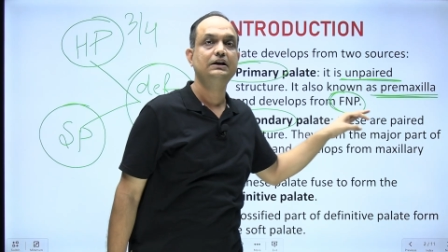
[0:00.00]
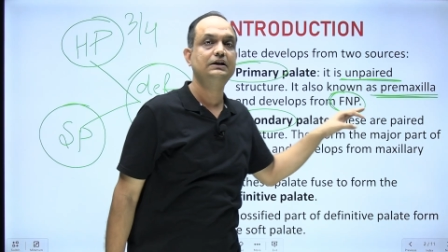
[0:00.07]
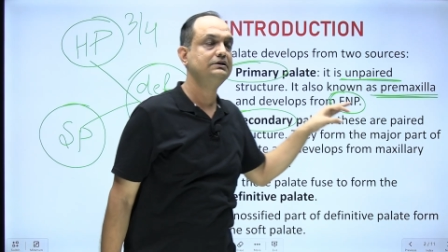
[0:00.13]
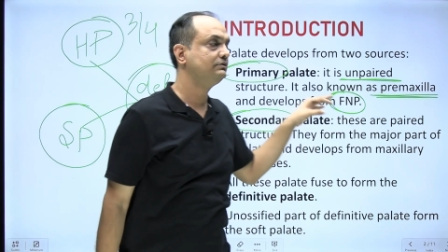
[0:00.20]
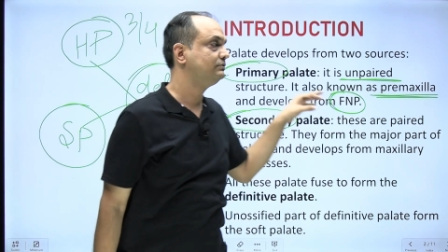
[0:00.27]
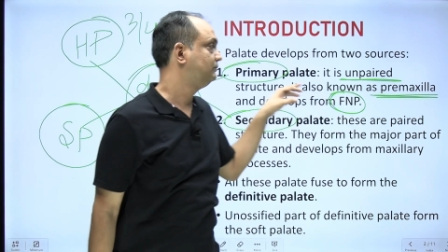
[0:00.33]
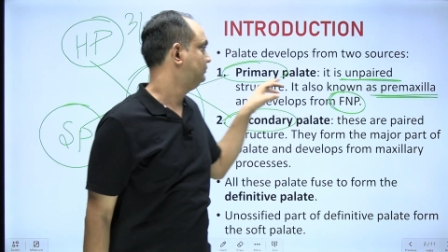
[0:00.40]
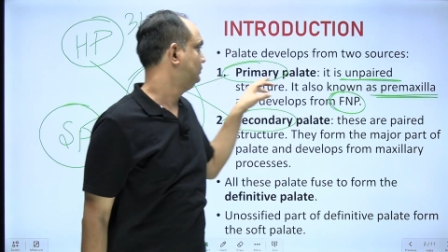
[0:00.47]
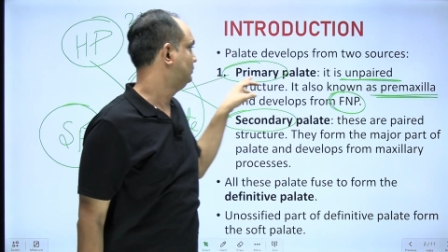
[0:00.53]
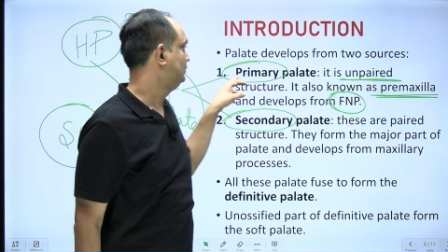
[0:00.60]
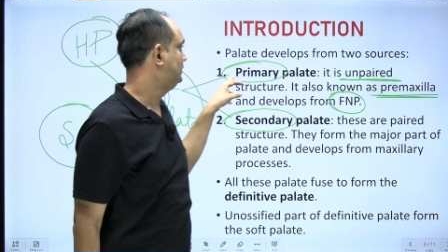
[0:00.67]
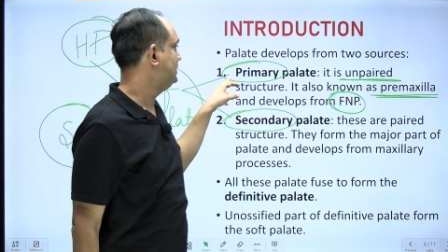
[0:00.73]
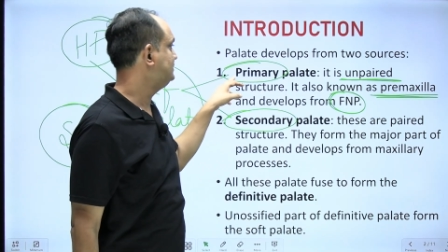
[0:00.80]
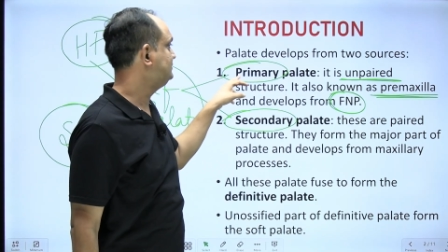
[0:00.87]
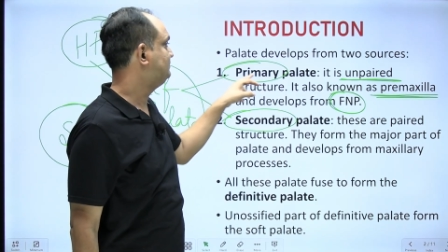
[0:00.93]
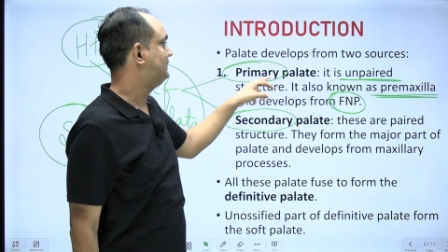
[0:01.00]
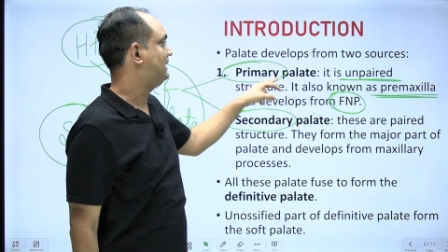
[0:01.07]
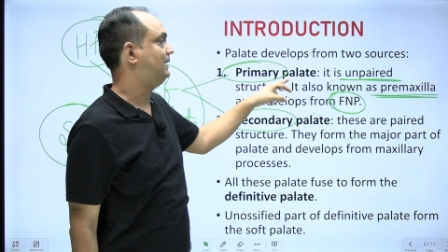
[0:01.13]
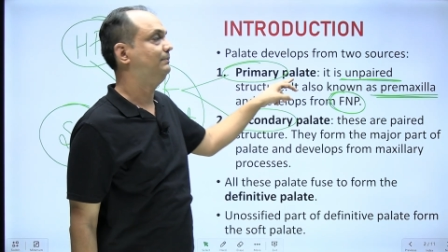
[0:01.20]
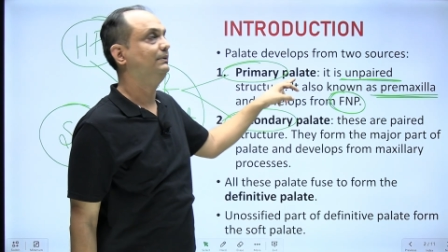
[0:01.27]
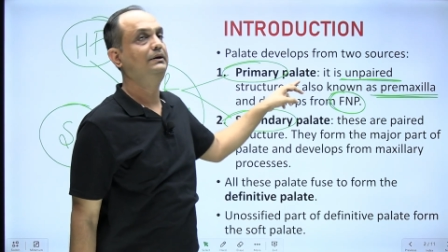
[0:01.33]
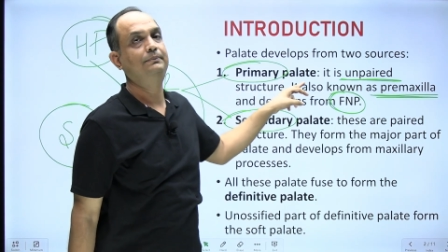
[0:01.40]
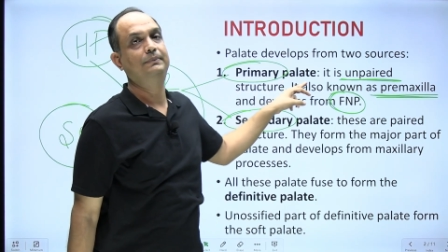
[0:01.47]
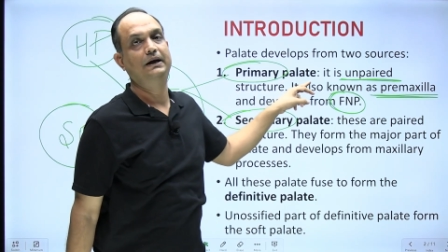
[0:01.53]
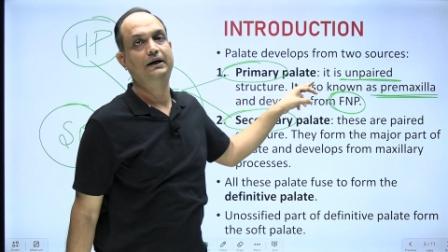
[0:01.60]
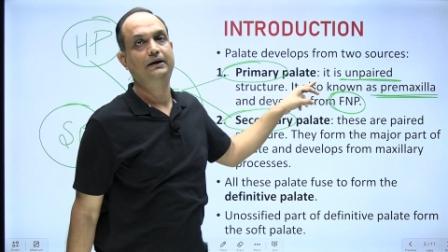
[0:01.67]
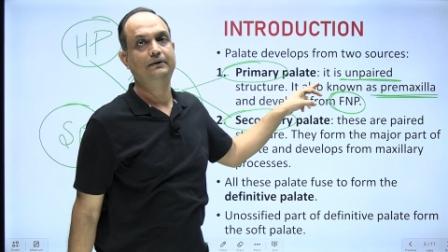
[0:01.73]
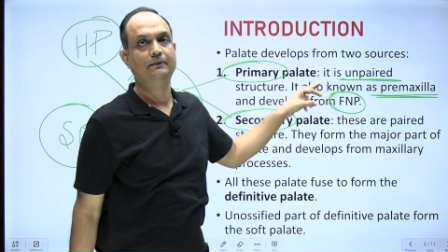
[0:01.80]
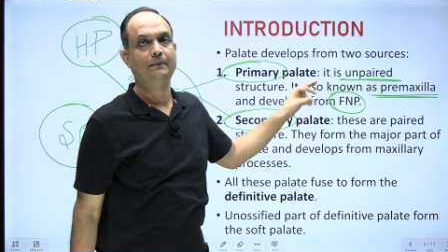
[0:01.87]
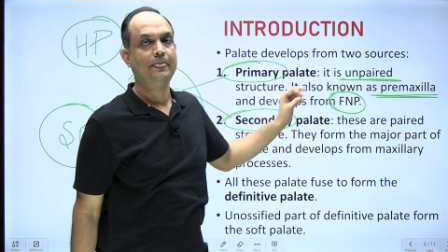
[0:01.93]
is known as primary
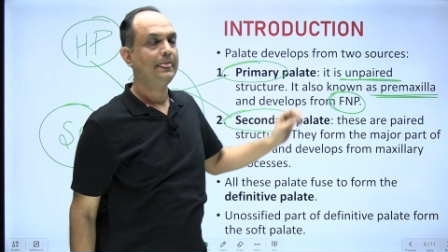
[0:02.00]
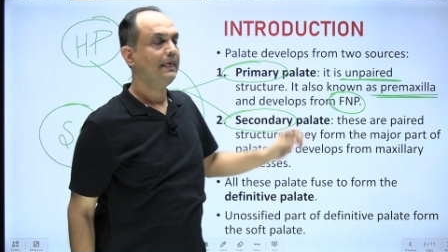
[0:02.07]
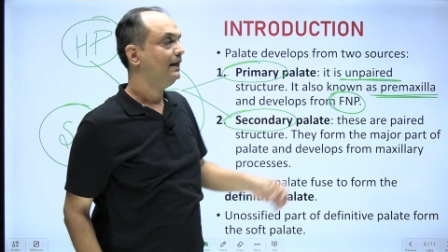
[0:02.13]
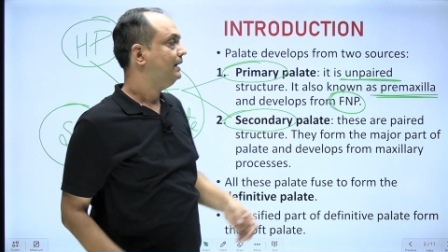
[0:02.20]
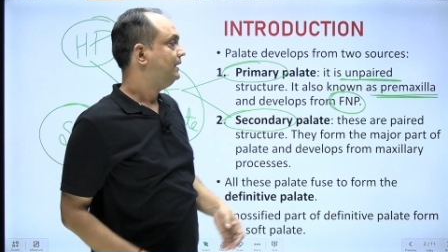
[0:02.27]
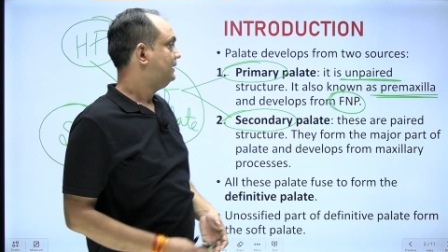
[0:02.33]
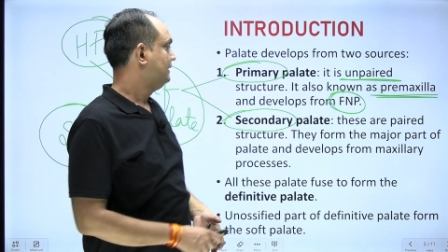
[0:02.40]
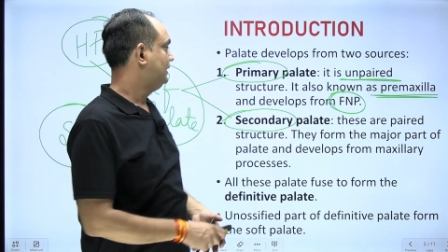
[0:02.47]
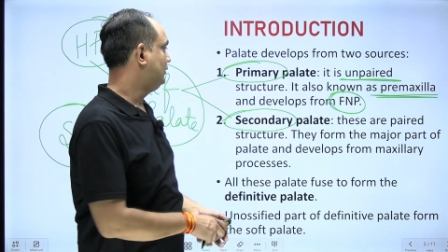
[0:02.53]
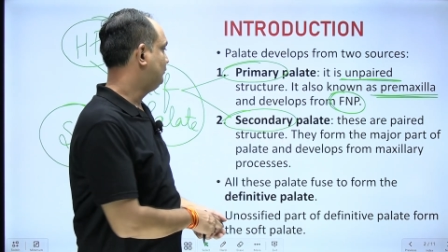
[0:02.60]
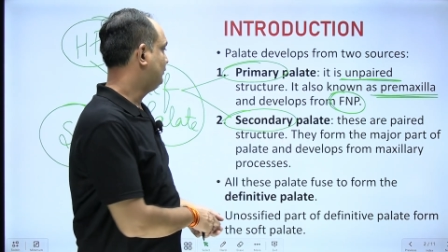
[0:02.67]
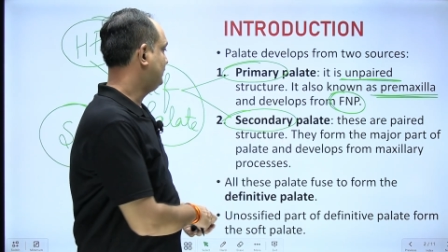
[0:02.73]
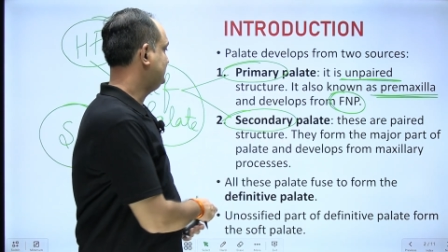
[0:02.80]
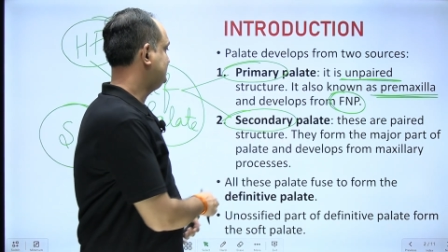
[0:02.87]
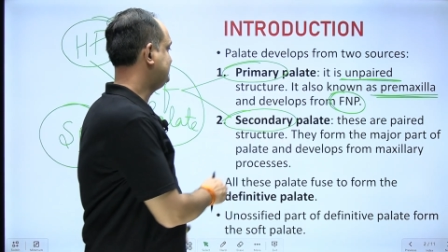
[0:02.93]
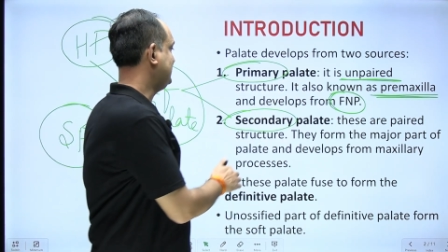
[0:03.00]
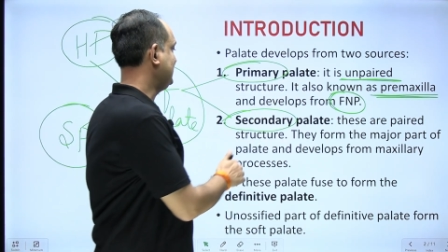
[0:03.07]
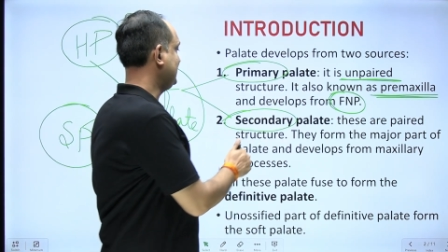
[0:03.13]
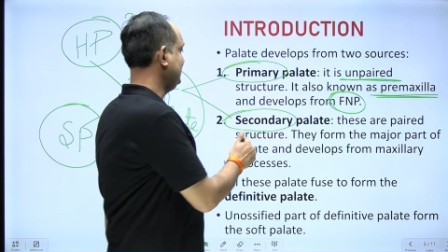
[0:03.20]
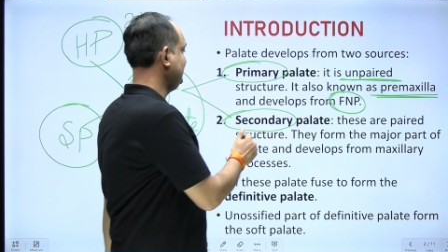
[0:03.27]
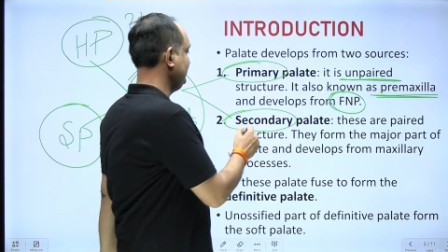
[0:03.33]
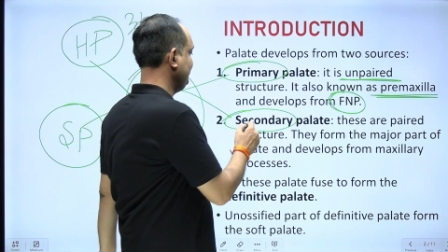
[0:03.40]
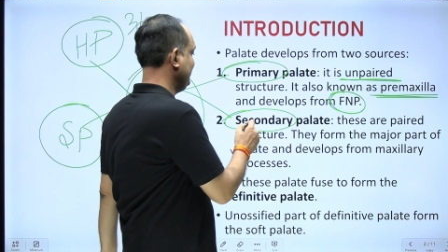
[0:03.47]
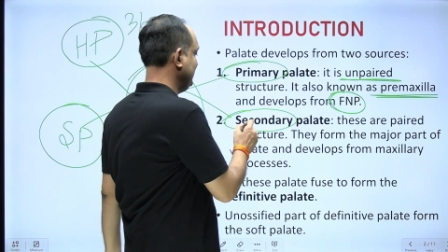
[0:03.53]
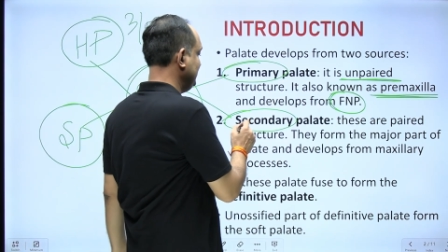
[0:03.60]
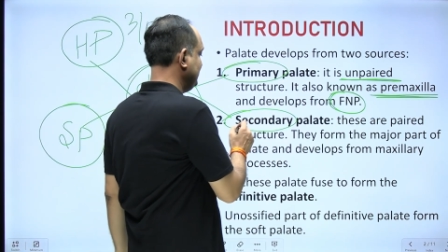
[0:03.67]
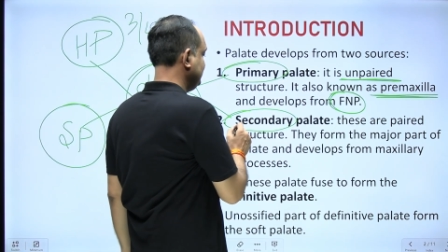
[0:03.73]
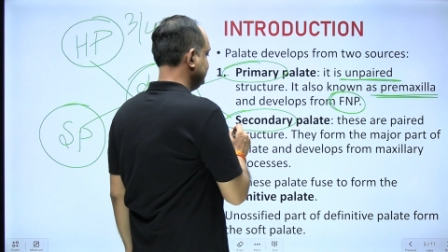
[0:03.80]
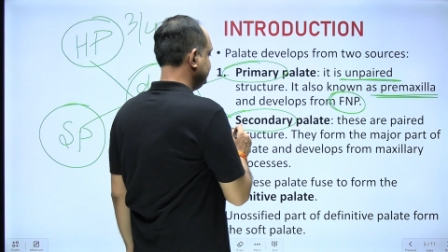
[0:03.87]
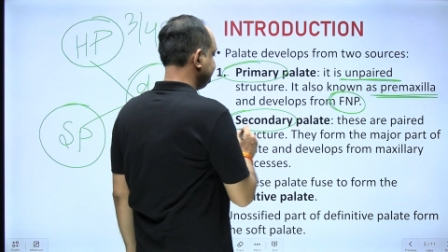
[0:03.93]
palate. Now what is secondary
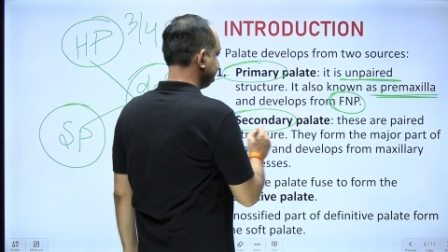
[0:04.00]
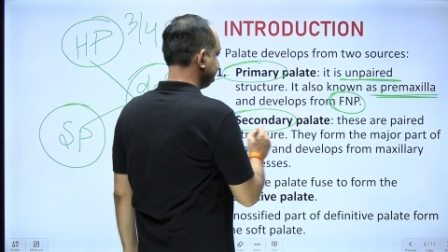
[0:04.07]
palate?